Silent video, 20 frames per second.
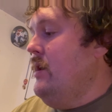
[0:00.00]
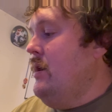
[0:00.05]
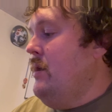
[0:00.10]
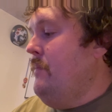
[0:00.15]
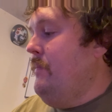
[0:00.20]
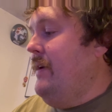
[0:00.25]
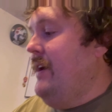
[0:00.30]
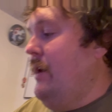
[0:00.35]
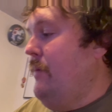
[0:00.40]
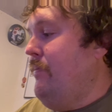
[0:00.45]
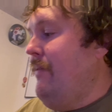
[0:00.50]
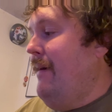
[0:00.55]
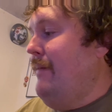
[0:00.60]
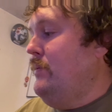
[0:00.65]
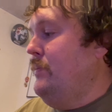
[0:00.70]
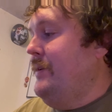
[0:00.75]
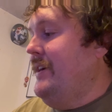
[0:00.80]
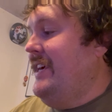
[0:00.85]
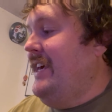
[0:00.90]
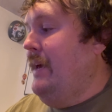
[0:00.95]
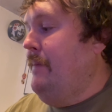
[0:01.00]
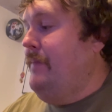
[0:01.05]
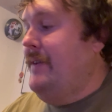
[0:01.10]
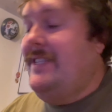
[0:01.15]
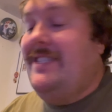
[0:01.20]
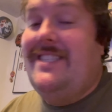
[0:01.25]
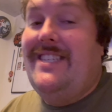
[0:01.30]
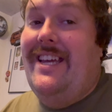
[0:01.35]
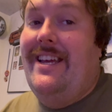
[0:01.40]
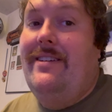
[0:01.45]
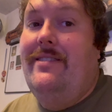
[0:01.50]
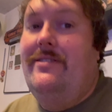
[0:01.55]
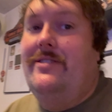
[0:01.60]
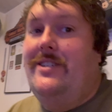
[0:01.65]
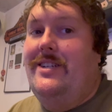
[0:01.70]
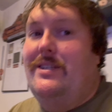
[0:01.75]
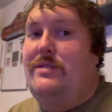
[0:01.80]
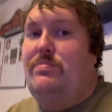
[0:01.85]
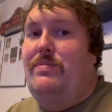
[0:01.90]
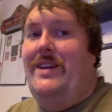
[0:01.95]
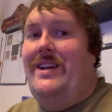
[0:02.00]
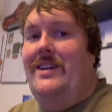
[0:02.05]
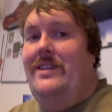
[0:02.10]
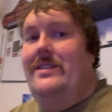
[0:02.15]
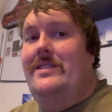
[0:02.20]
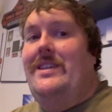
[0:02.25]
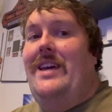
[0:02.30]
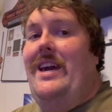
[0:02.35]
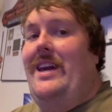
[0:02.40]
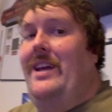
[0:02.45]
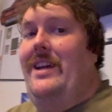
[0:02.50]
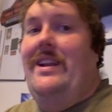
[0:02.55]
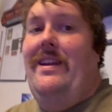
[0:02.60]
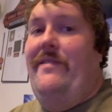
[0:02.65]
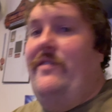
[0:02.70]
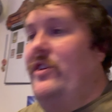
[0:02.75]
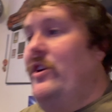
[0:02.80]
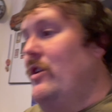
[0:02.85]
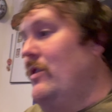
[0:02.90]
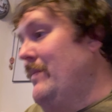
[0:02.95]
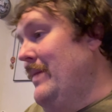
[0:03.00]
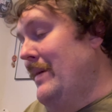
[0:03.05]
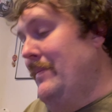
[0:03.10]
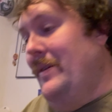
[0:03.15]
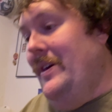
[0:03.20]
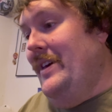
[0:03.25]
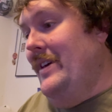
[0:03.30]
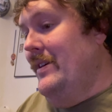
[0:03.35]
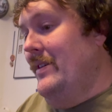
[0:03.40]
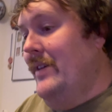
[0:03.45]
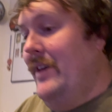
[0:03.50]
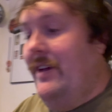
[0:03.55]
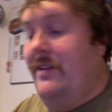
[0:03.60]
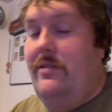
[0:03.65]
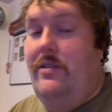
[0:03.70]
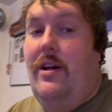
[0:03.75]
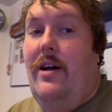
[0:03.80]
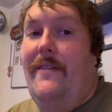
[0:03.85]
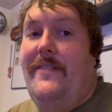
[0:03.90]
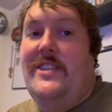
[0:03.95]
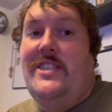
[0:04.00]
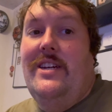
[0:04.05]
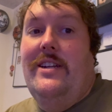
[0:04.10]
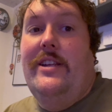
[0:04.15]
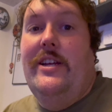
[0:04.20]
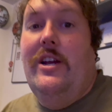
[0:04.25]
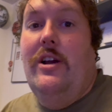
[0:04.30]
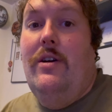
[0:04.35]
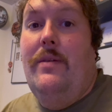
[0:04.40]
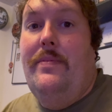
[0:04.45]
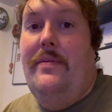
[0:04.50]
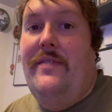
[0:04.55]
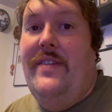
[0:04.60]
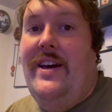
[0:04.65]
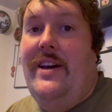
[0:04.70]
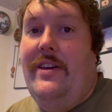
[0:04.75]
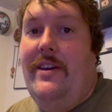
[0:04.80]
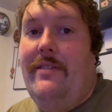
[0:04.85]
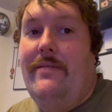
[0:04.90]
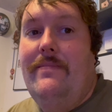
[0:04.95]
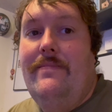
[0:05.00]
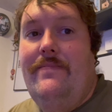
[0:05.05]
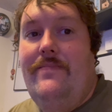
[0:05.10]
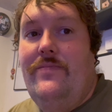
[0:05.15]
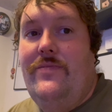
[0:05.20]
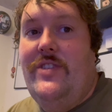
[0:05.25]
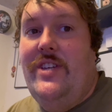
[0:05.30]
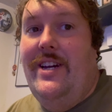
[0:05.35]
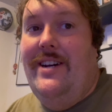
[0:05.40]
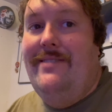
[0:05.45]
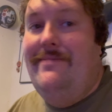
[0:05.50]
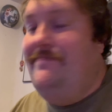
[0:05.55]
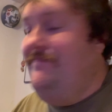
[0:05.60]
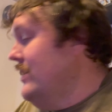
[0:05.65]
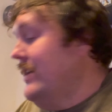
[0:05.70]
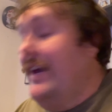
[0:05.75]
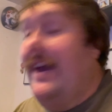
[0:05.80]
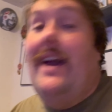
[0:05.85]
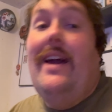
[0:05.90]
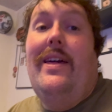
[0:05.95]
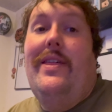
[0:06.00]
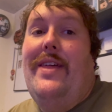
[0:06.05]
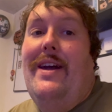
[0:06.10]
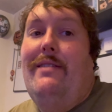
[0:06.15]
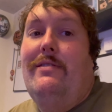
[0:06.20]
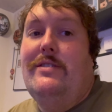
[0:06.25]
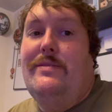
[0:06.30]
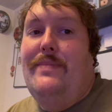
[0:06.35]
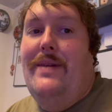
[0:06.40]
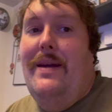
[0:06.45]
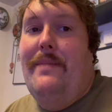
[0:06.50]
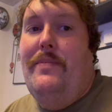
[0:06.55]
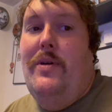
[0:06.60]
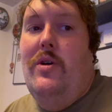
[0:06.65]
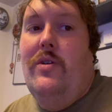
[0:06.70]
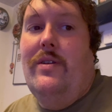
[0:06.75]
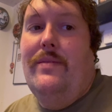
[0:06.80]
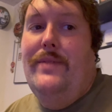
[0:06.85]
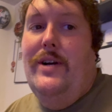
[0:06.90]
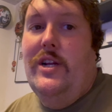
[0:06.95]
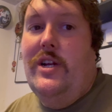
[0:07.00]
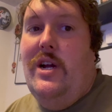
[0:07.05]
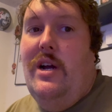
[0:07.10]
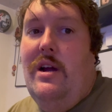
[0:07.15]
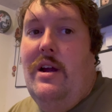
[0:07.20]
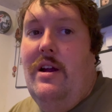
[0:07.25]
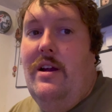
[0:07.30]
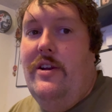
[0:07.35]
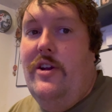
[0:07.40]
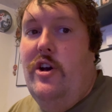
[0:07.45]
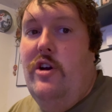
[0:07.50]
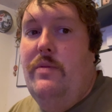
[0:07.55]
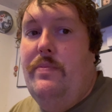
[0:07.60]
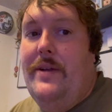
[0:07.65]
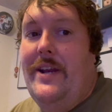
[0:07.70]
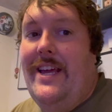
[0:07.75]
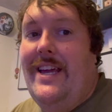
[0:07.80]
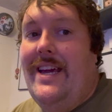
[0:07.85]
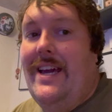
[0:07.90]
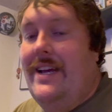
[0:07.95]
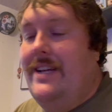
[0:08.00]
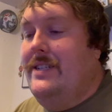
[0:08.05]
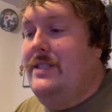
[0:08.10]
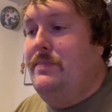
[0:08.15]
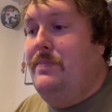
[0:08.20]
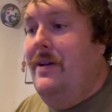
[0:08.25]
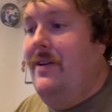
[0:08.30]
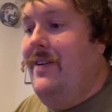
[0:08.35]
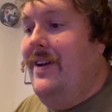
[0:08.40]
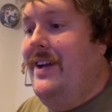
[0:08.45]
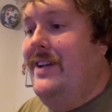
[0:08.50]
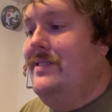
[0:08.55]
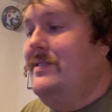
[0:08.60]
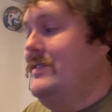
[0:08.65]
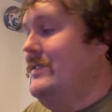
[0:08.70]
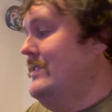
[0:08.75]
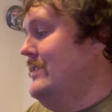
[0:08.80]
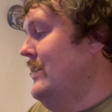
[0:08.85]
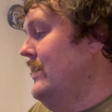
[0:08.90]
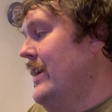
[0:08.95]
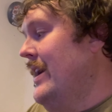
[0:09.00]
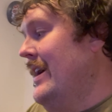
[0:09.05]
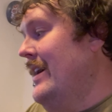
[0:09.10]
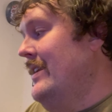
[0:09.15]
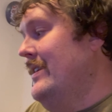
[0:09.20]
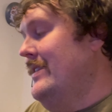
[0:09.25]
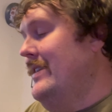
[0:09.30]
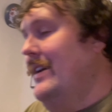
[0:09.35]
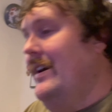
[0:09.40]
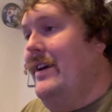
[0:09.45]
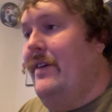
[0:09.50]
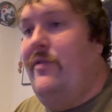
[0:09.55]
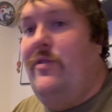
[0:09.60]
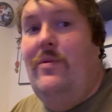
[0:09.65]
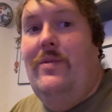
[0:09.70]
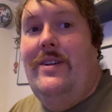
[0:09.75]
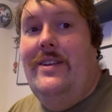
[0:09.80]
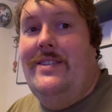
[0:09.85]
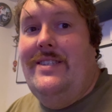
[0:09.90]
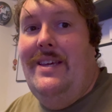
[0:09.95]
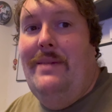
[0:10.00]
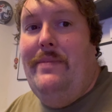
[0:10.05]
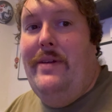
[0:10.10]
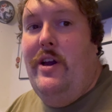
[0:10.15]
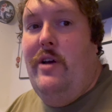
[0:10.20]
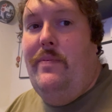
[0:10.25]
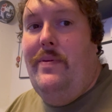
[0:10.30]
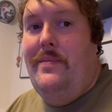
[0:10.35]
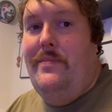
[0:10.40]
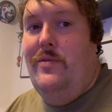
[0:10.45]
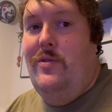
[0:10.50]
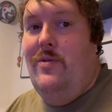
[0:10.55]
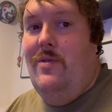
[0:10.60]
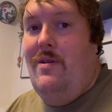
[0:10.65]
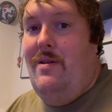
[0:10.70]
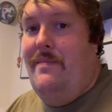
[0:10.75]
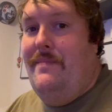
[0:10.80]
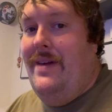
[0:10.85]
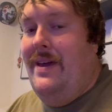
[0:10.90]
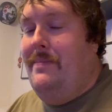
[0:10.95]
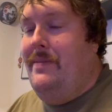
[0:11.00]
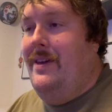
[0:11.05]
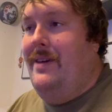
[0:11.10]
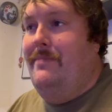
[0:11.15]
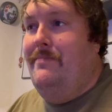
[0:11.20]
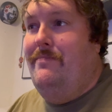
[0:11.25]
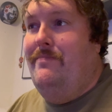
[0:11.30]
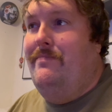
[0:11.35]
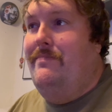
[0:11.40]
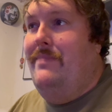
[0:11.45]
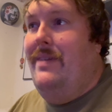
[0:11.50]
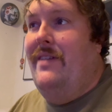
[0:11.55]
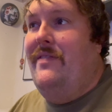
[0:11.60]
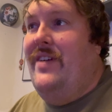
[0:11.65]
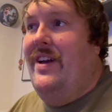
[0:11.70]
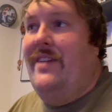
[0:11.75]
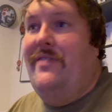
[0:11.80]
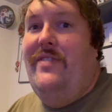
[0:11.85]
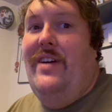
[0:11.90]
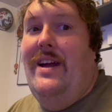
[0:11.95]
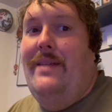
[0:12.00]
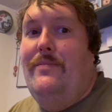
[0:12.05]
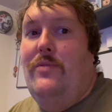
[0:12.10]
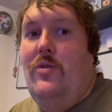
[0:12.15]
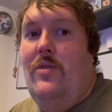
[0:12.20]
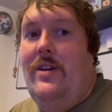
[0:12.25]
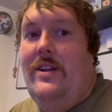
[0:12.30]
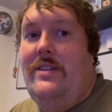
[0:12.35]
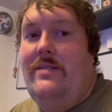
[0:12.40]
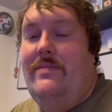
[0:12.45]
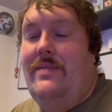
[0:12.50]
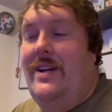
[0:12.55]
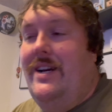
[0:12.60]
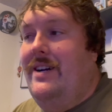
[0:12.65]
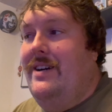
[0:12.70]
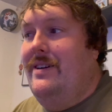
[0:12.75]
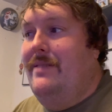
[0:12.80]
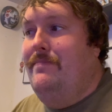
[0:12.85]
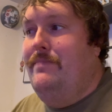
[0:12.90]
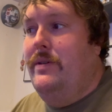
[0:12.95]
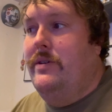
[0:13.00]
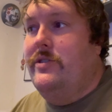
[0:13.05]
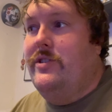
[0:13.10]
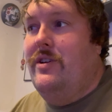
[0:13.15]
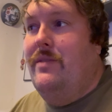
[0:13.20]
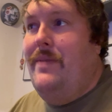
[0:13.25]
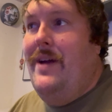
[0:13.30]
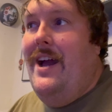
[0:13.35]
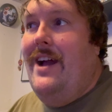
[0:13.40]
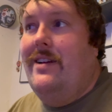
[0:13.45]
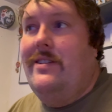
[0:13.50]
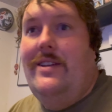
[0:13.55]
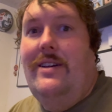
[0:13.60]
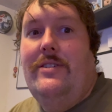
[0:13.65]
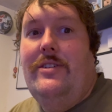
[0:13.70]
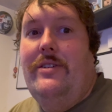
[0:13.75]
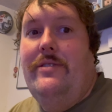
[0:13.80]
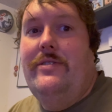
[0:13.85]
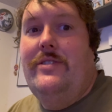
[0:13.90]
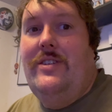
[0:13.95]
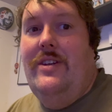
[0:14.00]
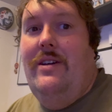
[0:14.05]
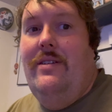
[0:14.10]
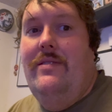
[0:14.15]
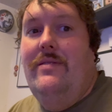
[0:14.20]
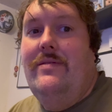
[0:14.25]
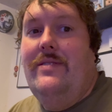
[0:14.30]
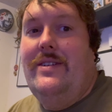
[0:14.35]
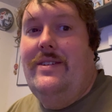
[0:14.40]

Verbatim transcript: but I'll probably keep it sealed just because, hey, you never know, maybe it'll all of a sudden go up in value. So yeah, that was my Pokemon card opening experience. And if you wanna see me open more, maybe if I find more booster packs, I'll do so.